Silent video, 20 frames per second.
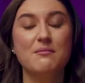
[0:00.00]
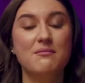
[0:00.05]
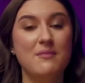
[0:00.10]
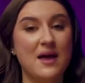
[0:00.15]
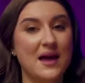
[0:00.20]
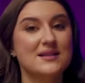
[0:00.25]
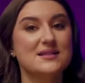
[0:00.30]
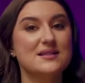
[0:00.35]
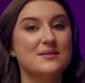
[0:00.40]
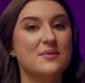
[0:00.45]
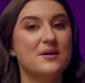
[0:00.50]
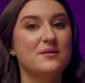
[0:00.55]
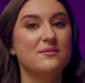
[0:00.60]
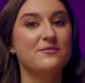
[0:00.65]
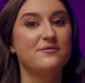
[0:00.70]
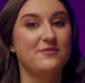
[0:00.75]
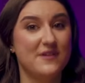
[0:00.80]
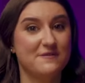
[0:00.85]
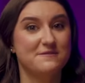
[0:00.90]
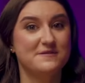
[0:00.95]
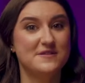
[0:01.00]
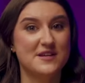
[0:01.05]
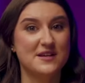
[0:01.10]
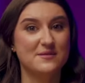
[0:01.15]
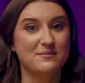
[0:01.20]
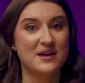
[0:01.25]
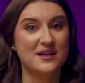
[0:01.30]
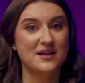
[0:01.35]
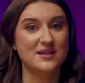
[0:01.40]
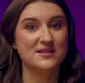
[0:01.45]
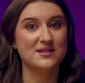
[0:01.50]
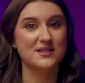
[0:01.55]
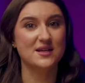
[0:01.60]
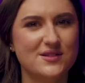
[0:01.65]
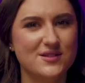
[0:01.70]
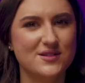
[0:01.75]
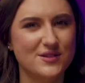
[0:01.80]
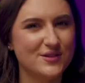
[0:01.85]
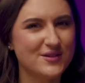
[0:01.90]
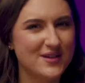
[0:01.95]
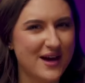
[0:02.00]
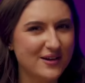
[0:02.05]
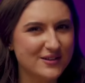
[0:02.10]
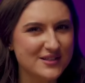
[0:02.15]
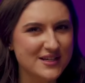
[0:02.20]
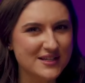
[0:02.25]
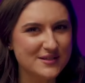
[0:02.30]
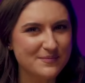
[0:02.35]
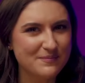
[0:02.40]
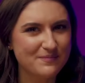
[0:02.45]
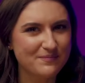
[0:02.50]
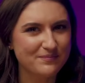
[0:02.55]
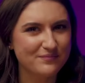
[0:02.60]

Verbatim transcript: maximum fifteen minutes. Do you doubt it?